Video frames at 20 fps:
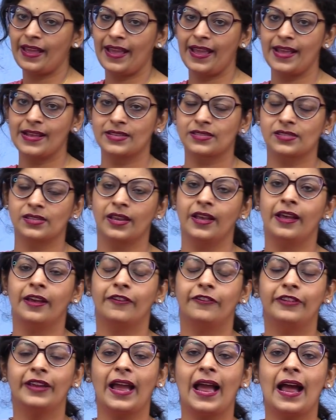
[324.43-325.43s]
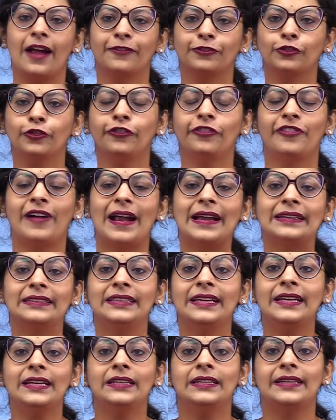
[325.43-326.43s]
x. We have to find
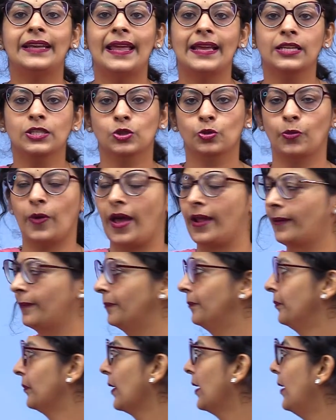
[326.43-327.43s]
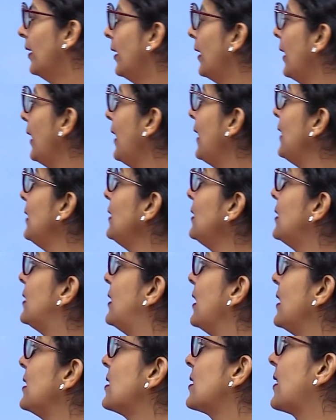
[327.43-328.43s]
the next one. In
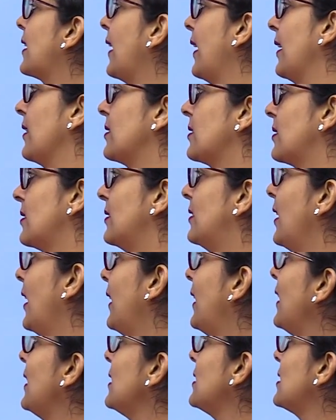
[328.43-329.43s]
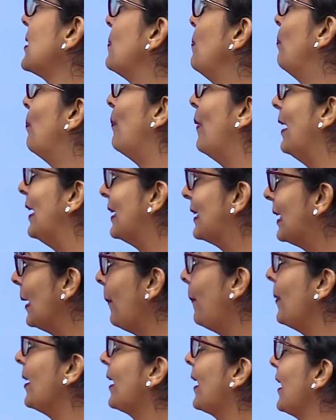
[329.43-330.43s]
this case, there is
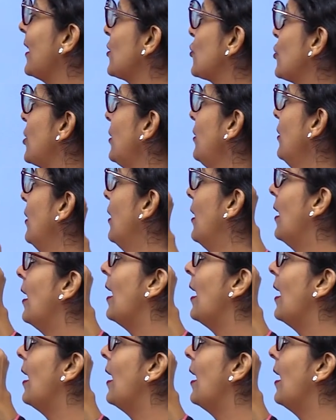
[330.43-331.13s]
multiplication